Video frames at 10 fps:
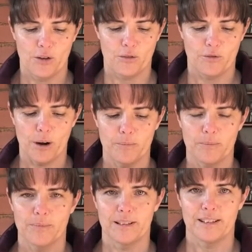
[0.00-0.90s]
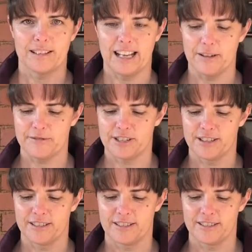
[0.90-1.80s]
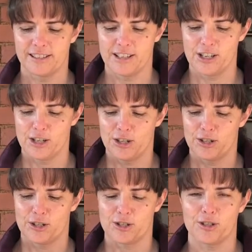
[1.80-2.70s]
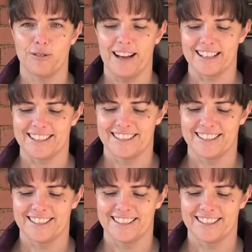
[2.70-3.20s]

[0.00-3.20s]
from left to right.